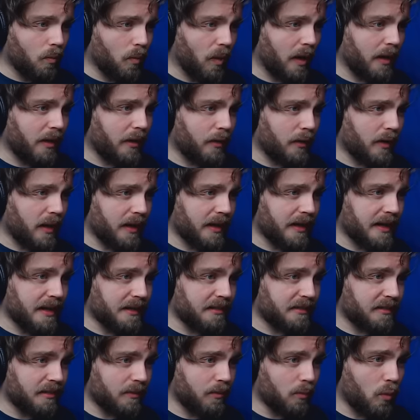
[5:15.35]
Why don't I
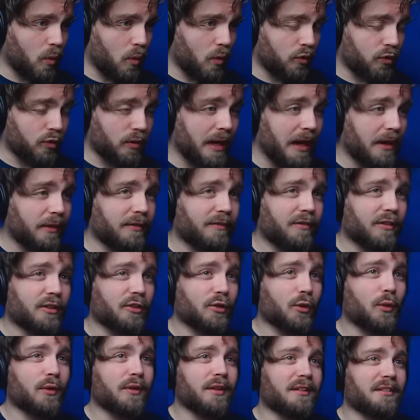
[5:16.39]
get some water out of the
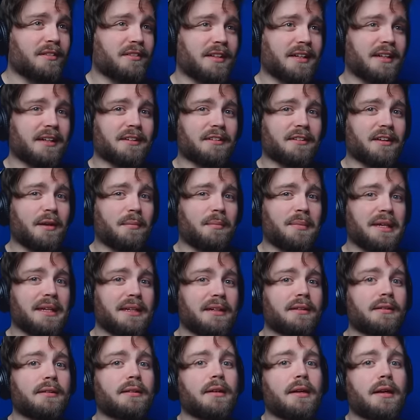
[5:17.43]
toilet, seeing as I'm
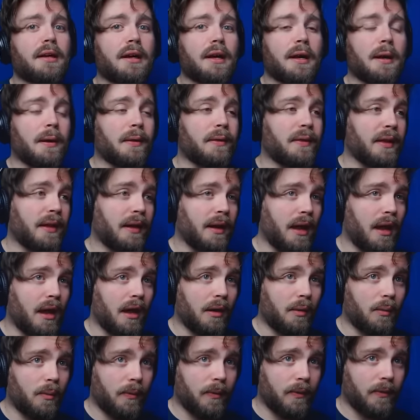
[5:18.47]
here, and then
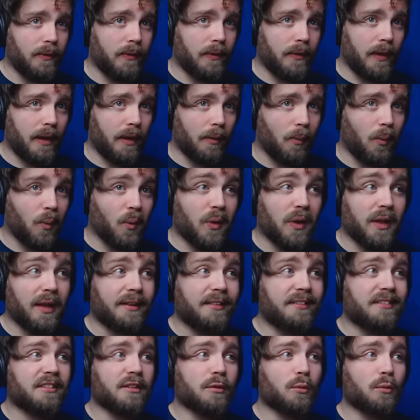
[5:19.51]
I will cleanse